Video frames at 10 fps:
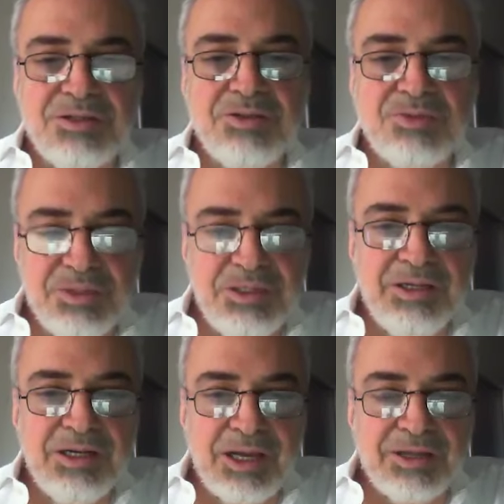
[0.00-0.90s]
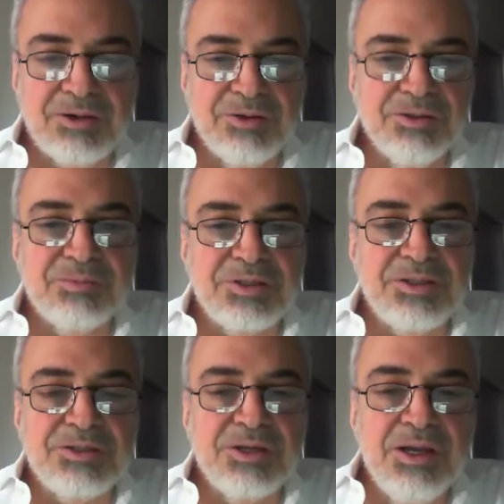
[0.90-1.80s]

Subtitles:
is really like on the bridge.